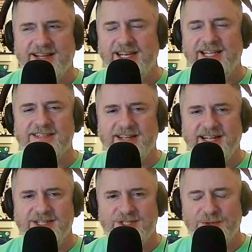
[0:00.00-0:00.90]
like an
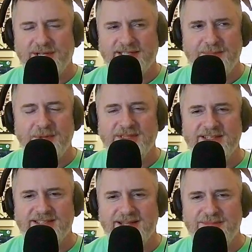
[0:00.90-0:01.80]
inside joke. Like, they put
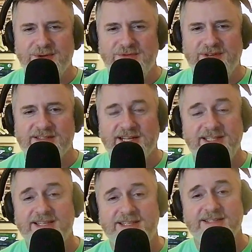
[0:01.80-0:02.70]
this in the movie. It's
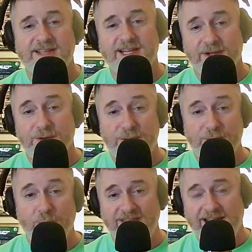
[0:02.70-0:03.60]
like DC's like, oh, you
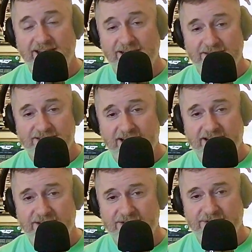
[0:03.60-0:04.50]
wanted that Nicolas
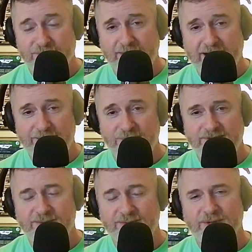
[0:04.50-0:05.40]
Cage Superman
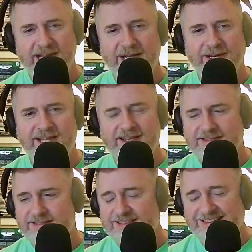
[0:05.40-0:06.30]
movie? Well, here it
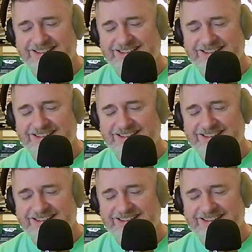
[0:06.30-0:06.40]
is.